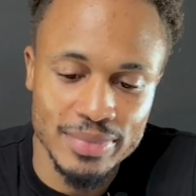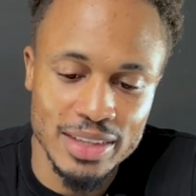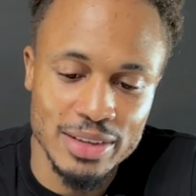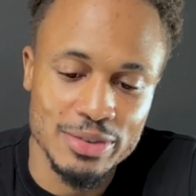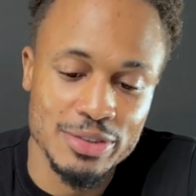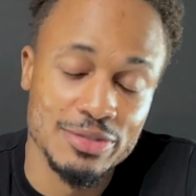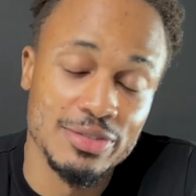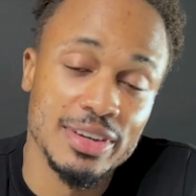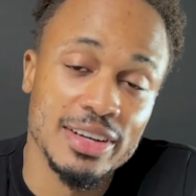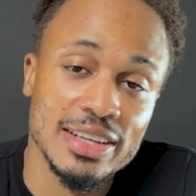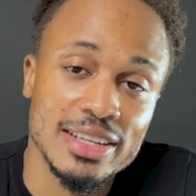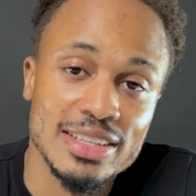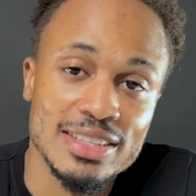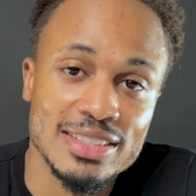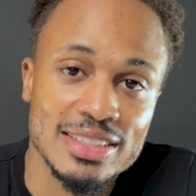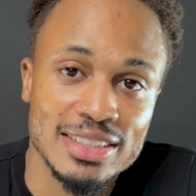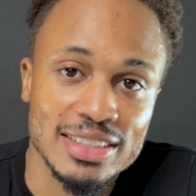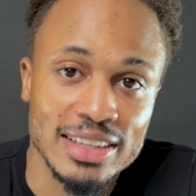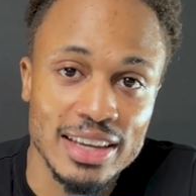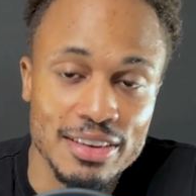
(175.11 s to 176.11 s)
It was very
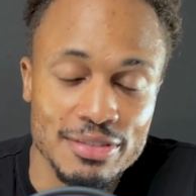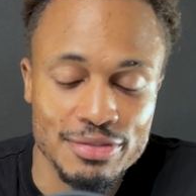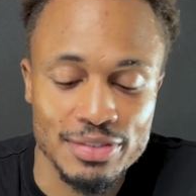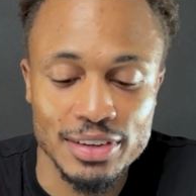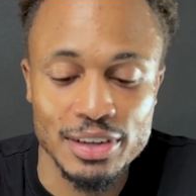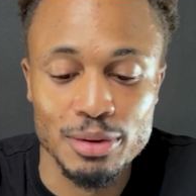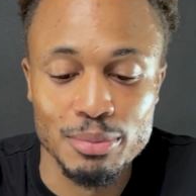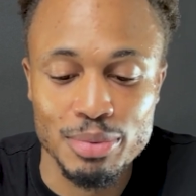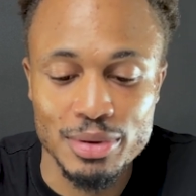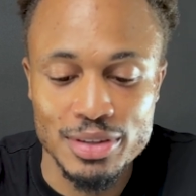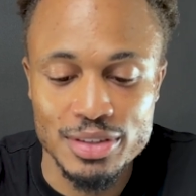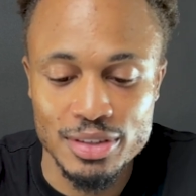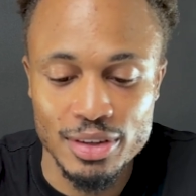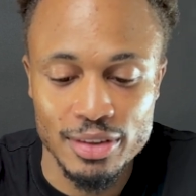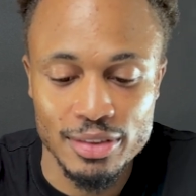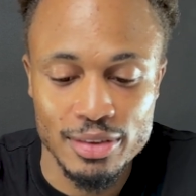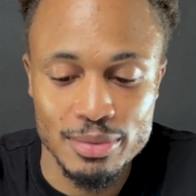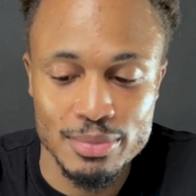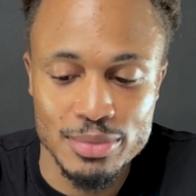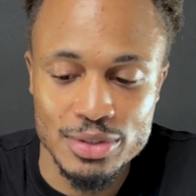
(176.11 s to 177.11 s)
easy to get fingerprints
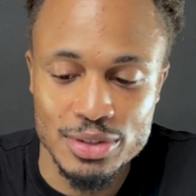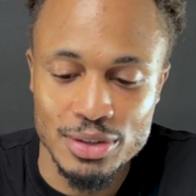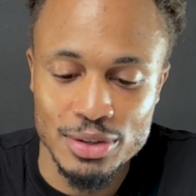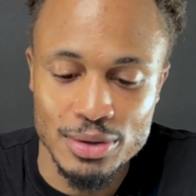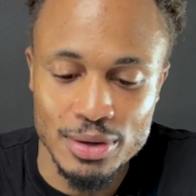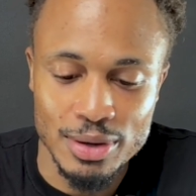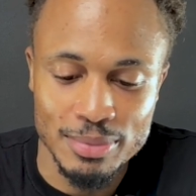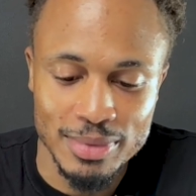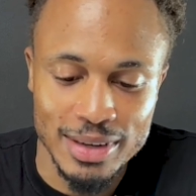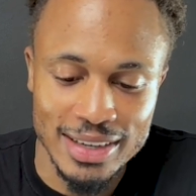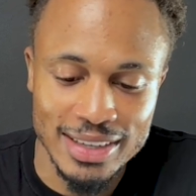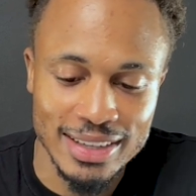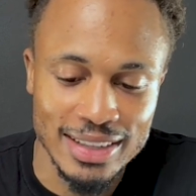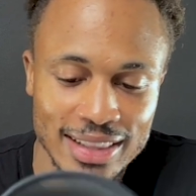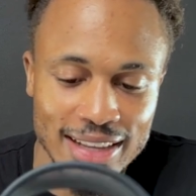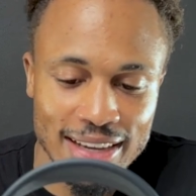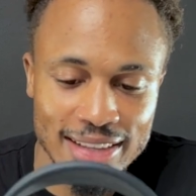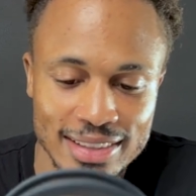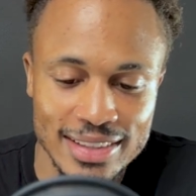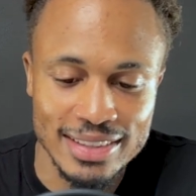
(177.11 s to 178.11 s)
on them, so I'm kind of
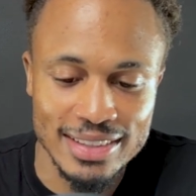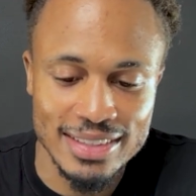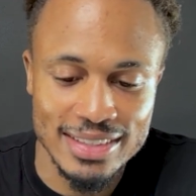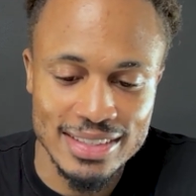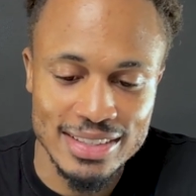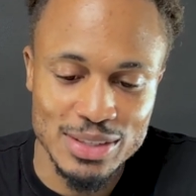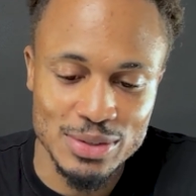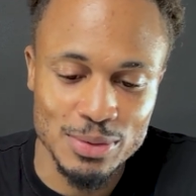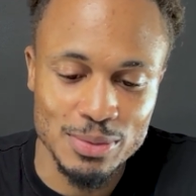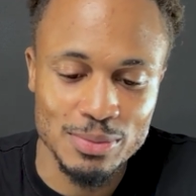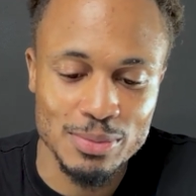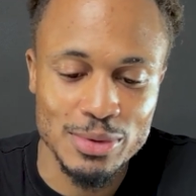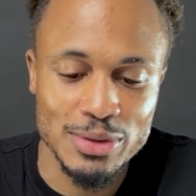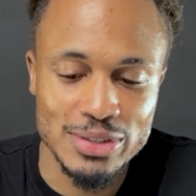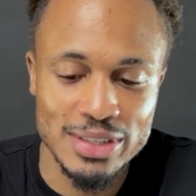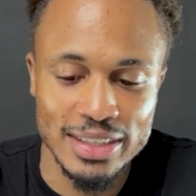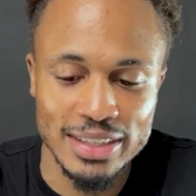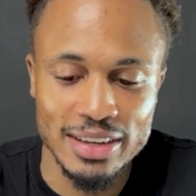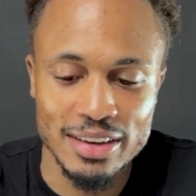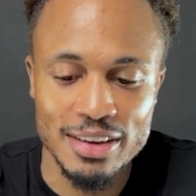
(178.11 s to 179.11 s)
glad that this is almost
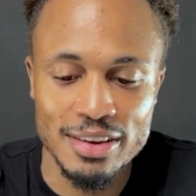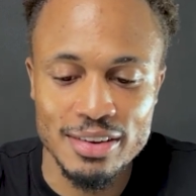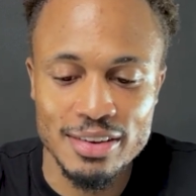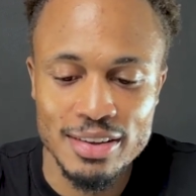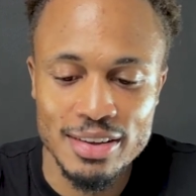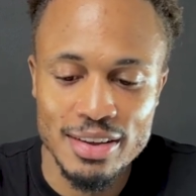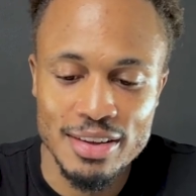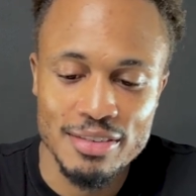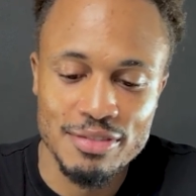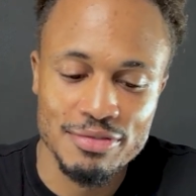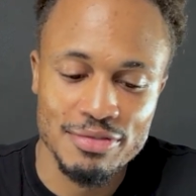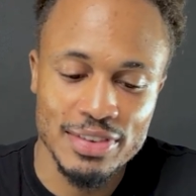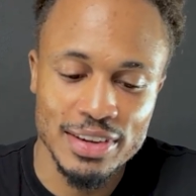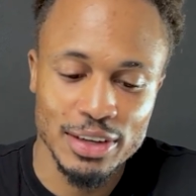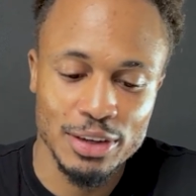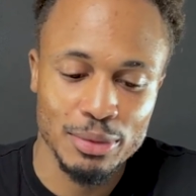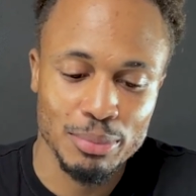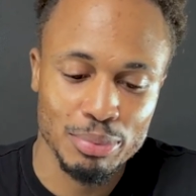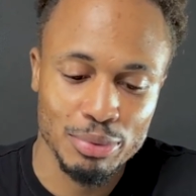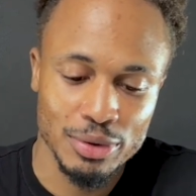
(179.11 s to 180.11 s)
like a
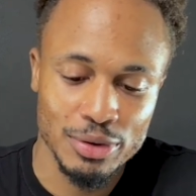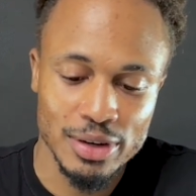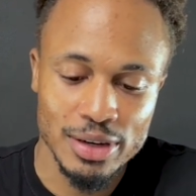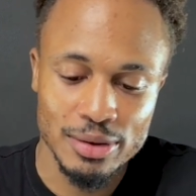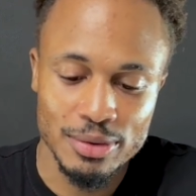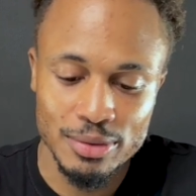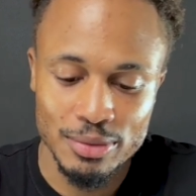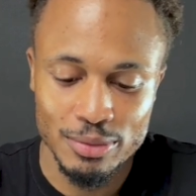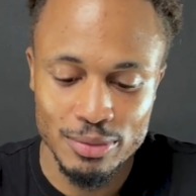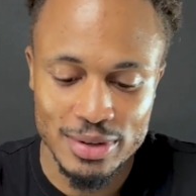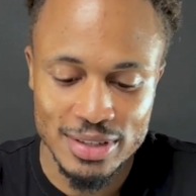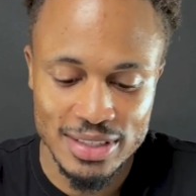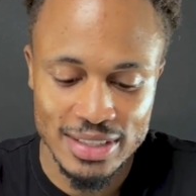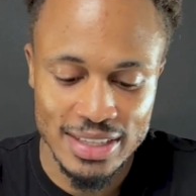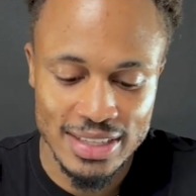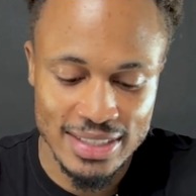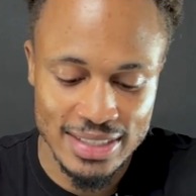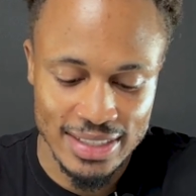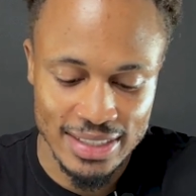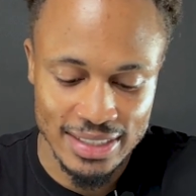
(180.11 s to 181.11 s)
fingerprint
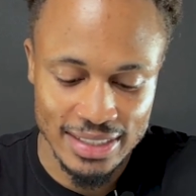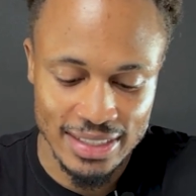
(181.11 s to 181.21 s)
resistant